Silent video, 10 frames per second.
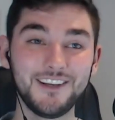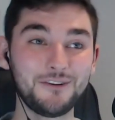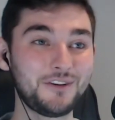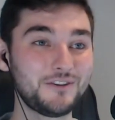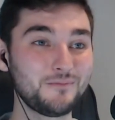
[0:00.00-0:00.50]

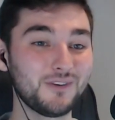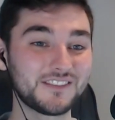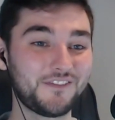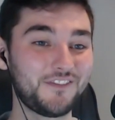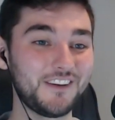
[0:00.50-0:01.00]
Yo,
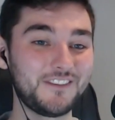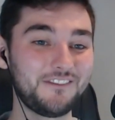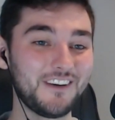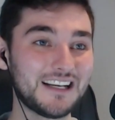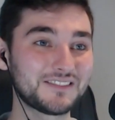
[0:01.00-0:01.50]
Cuba's
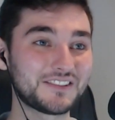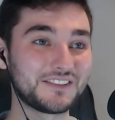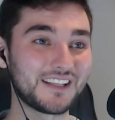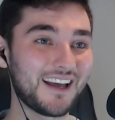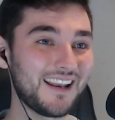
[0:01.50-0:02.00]

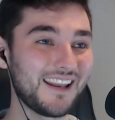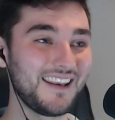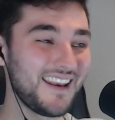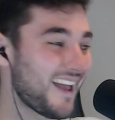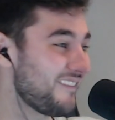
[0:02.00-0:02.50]
50,000. I'd have
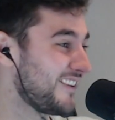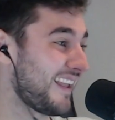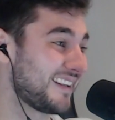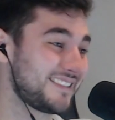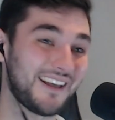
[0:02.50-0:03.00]
never
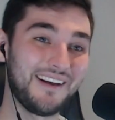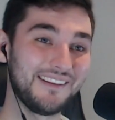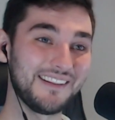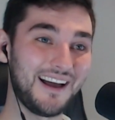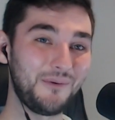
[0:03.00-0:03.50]
guessed that.
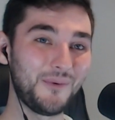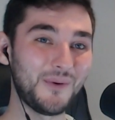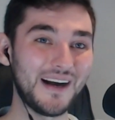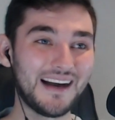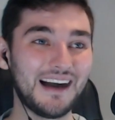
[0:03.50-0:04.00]
I'm like,
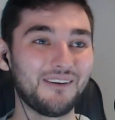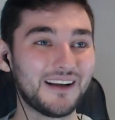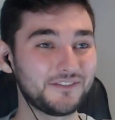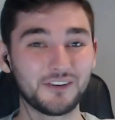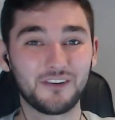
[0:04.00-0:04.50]
wow,
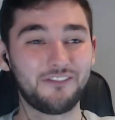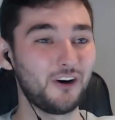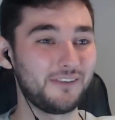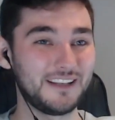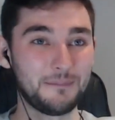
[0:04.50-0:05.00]
I just put a
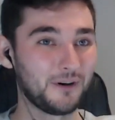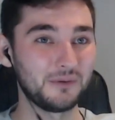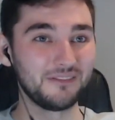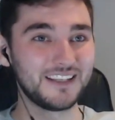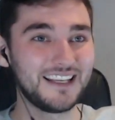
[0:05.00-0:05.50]
thought they didn't put
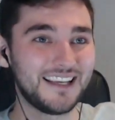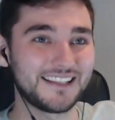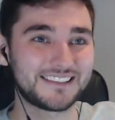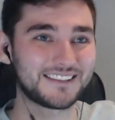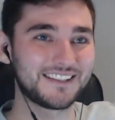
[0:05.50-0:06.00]
them on the
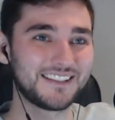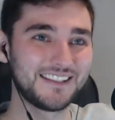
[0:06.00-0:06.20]
list.